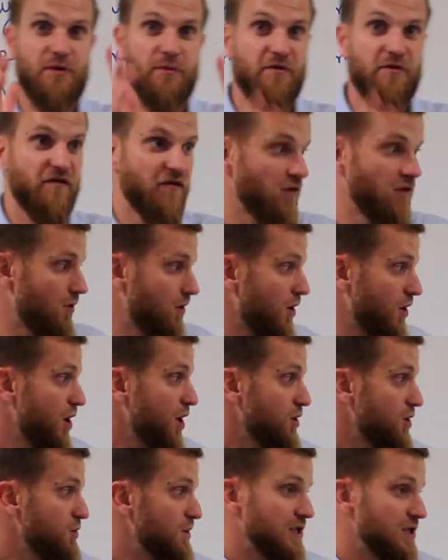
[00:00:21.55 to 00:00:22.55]
But before,
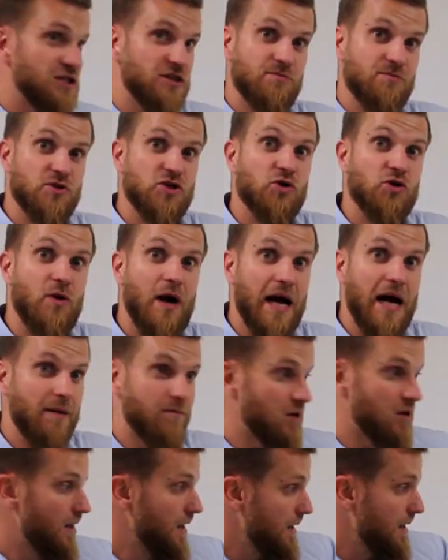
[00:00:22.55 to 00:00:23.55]
you can subscribe